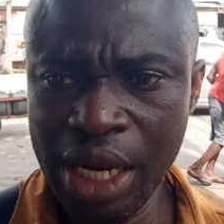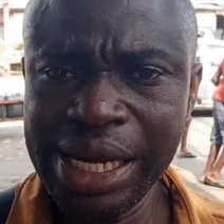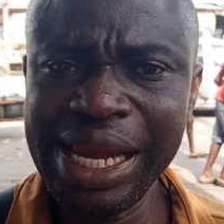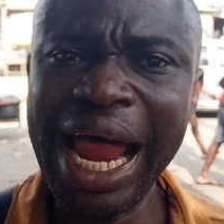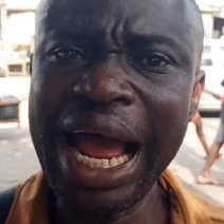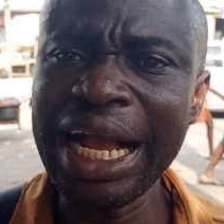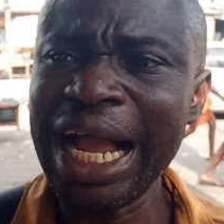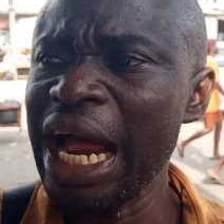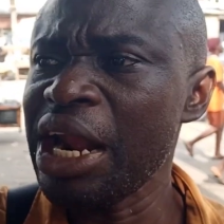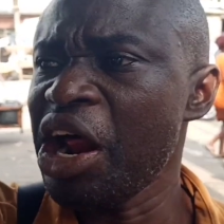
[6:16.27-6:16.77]

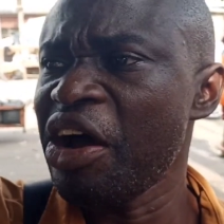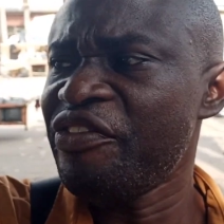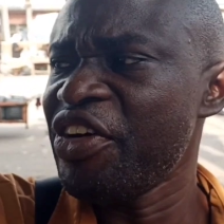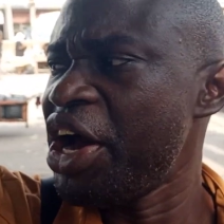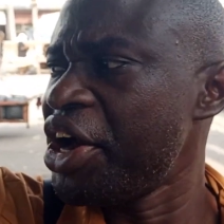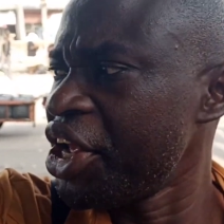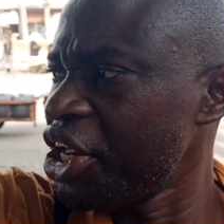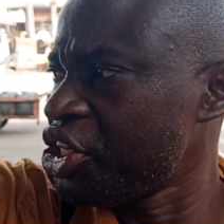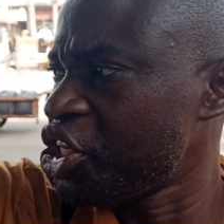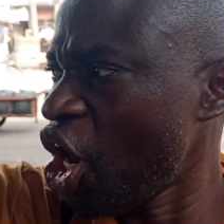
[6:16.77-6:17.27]
That kind of
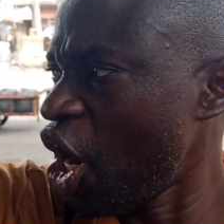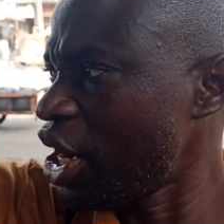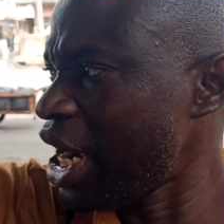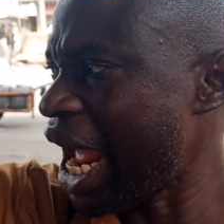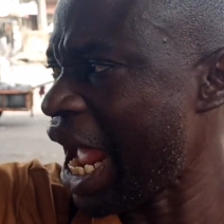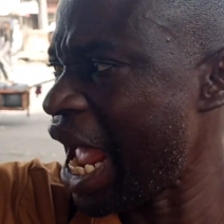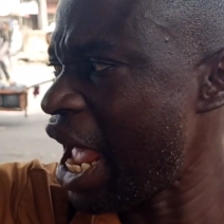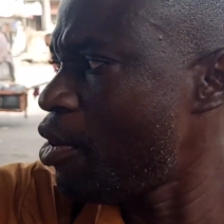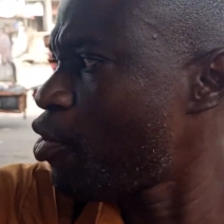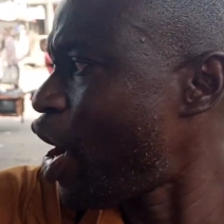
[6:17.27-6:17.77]
a region,
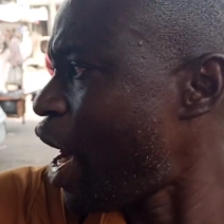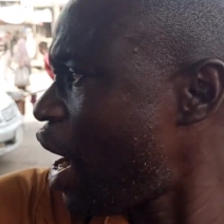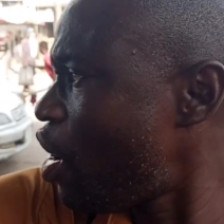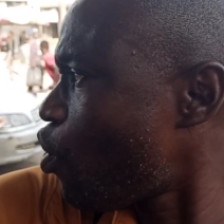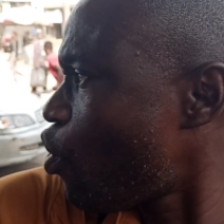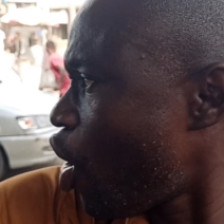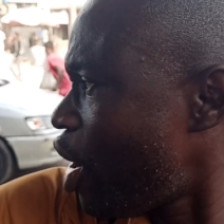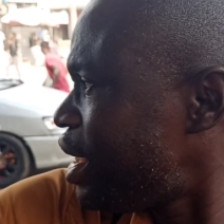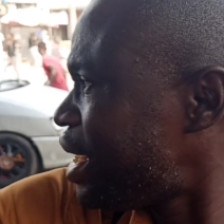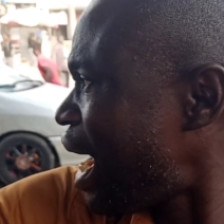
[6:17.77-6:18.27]
I
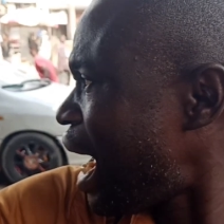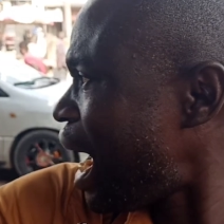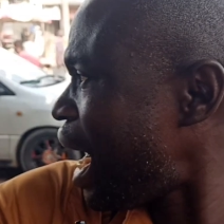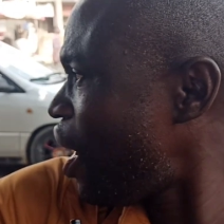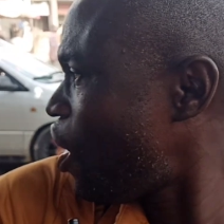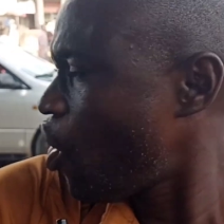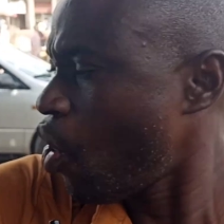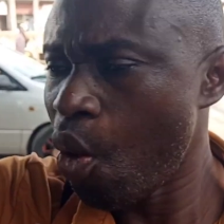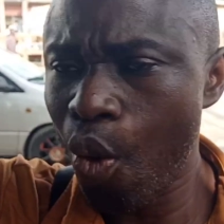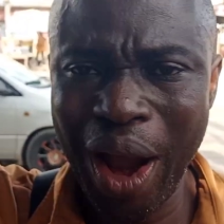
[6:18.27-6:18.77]

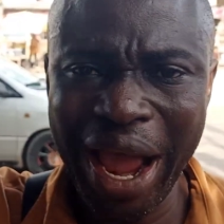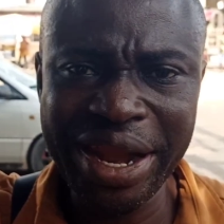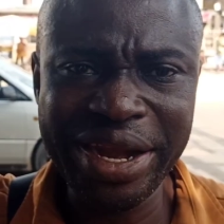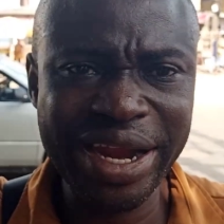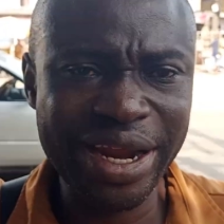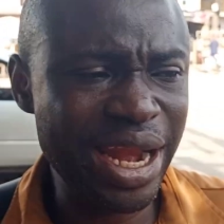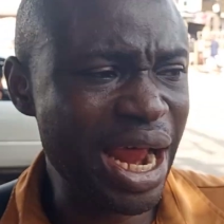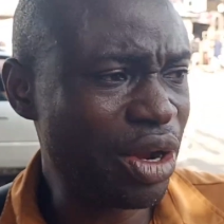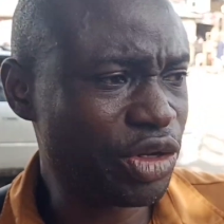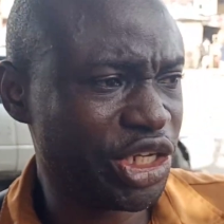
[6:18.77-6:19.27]
wonder why
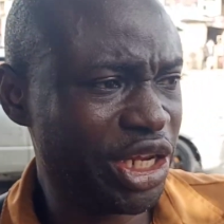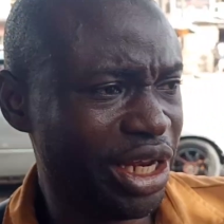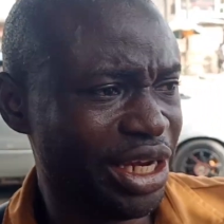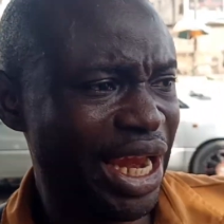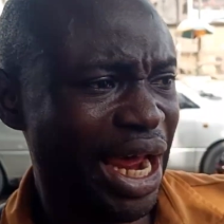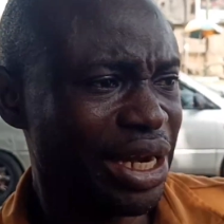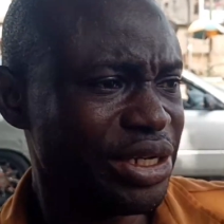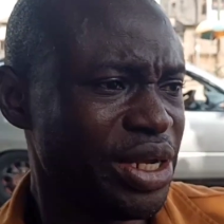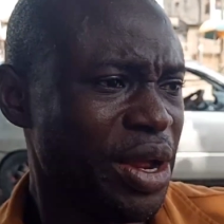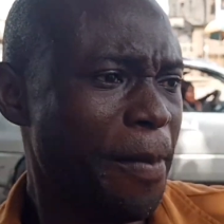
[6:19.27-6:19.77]
they now think
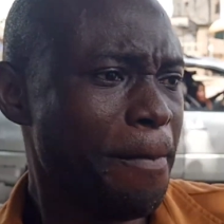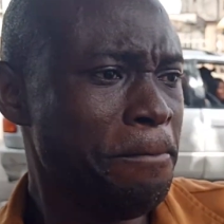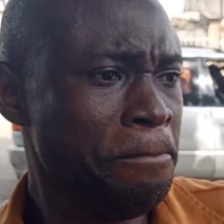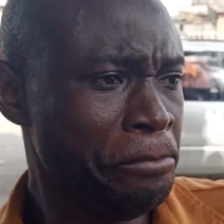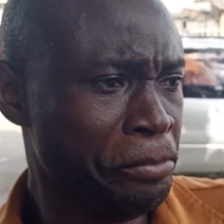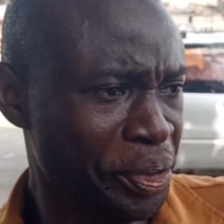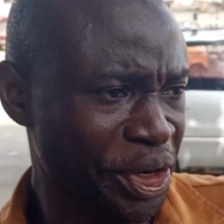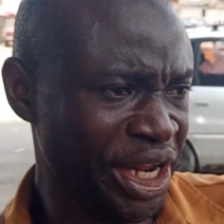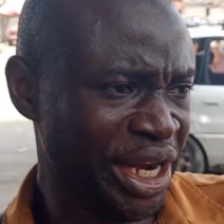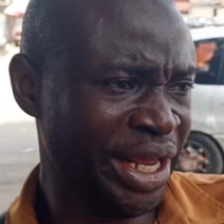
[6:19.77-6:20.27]
that
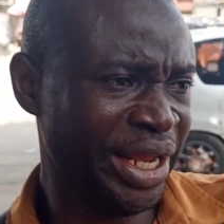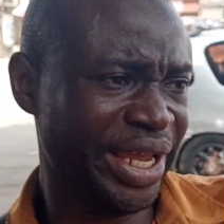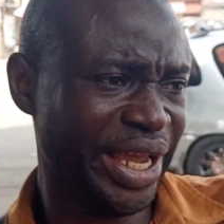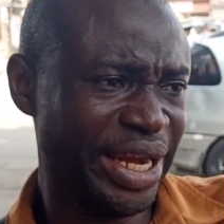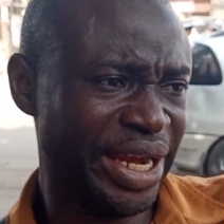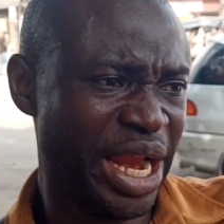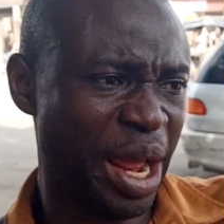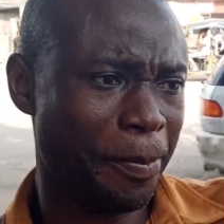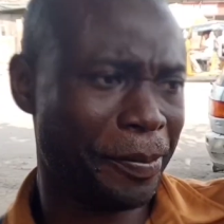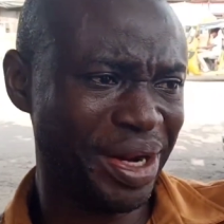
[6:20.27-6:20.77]

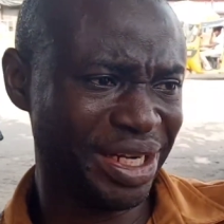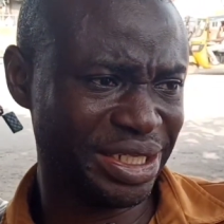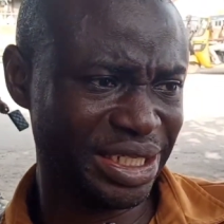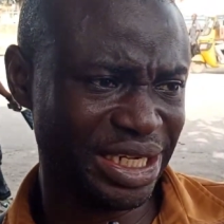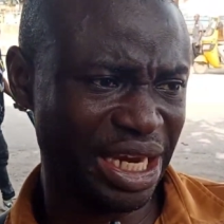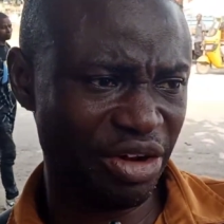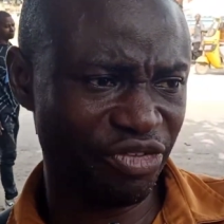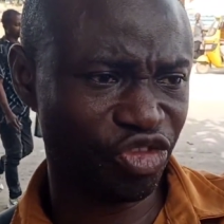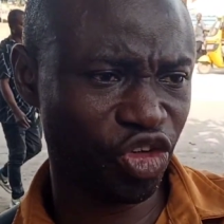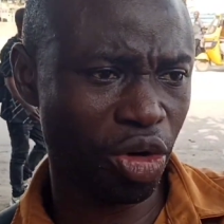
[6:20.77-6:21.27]
bringing a
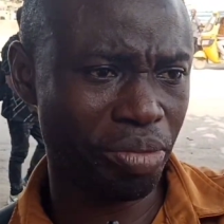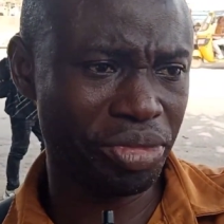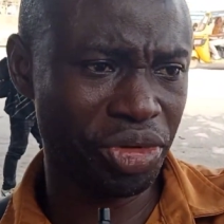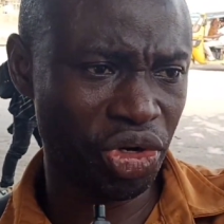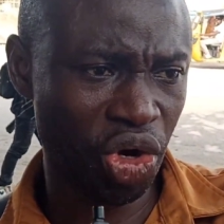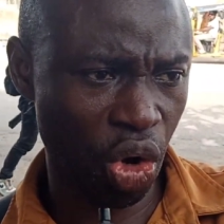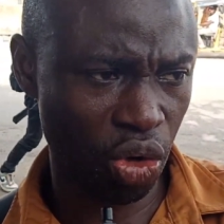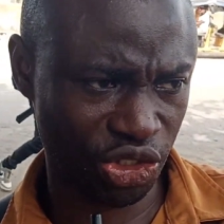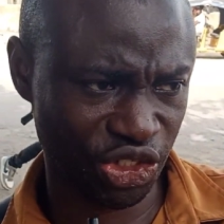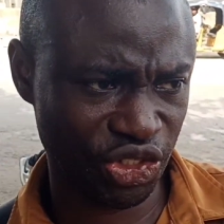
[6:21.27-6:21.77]
president
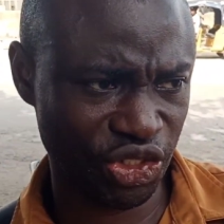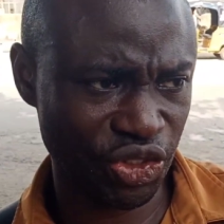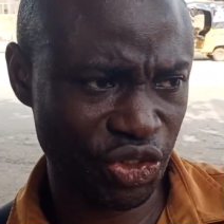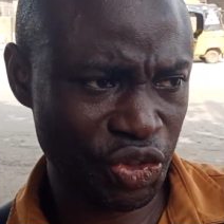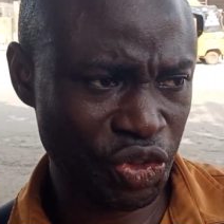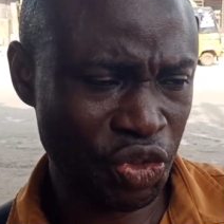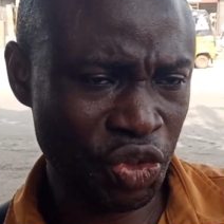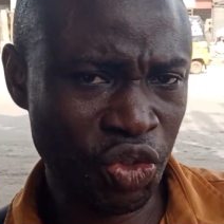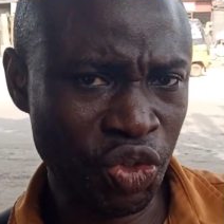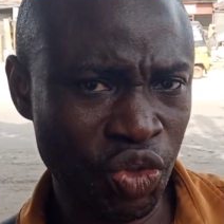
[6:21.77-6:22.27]
from north
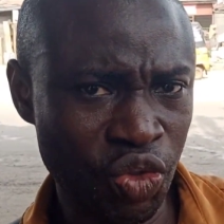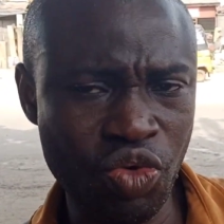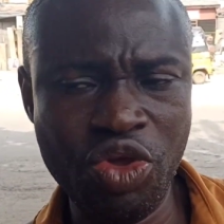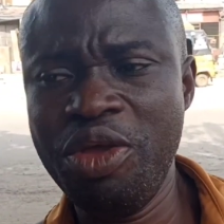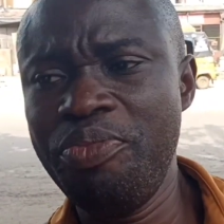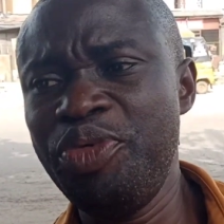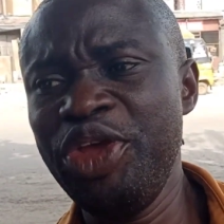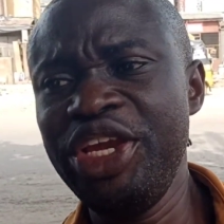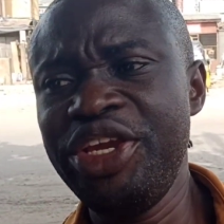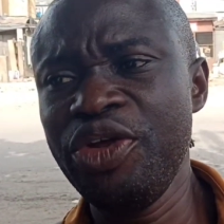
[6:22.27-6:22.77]

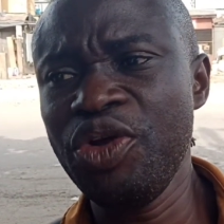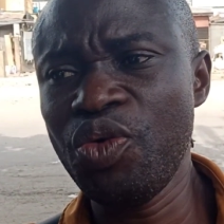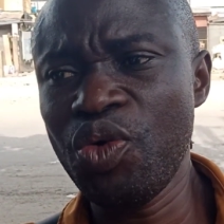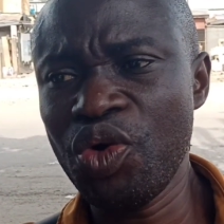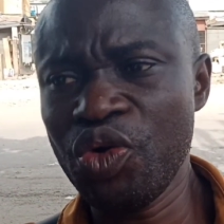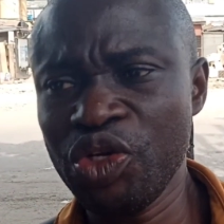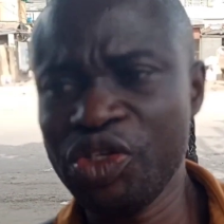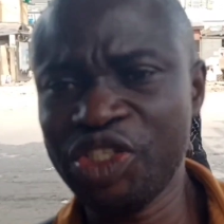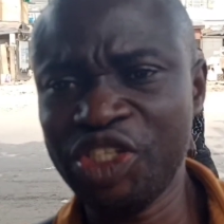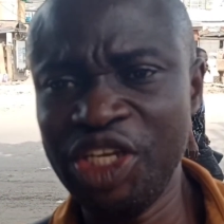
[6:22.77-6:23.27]
will be
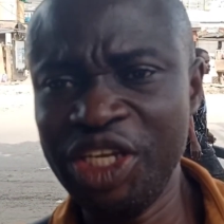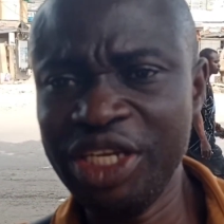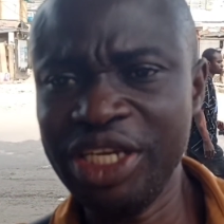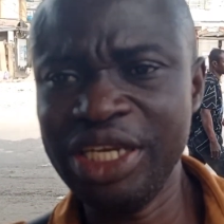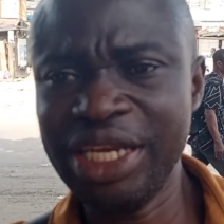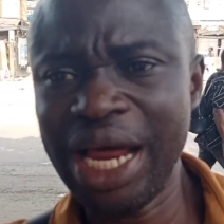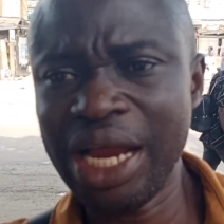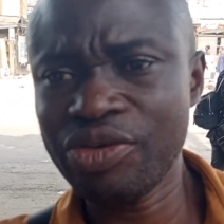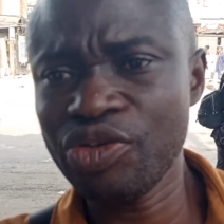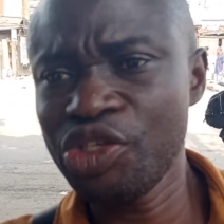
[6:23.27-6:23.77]
the thing
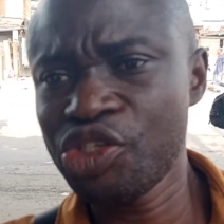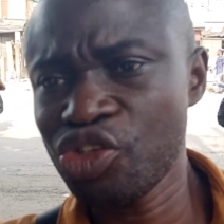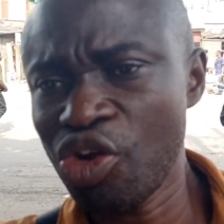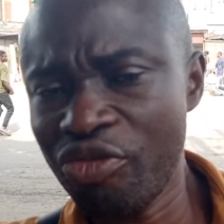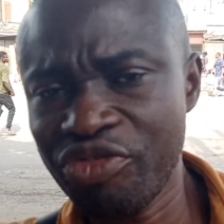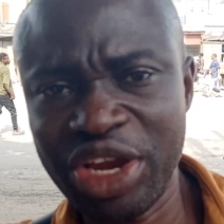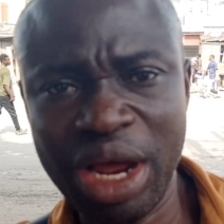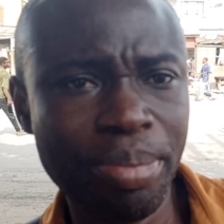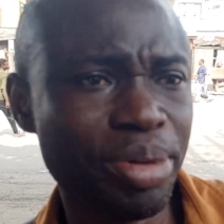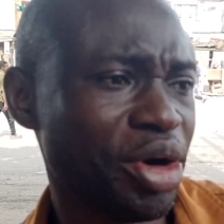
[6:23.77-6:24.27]
that will
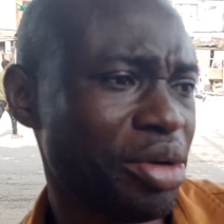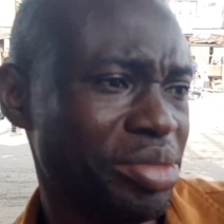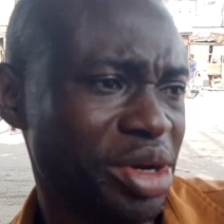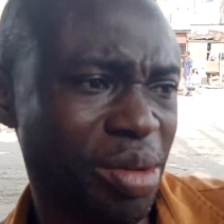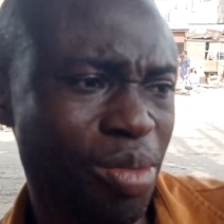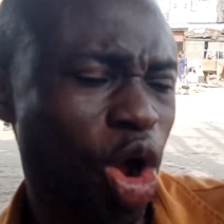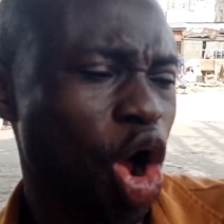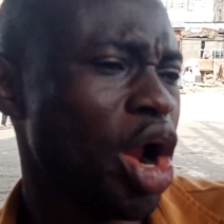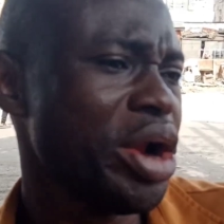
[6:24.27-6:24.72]
solve their problem.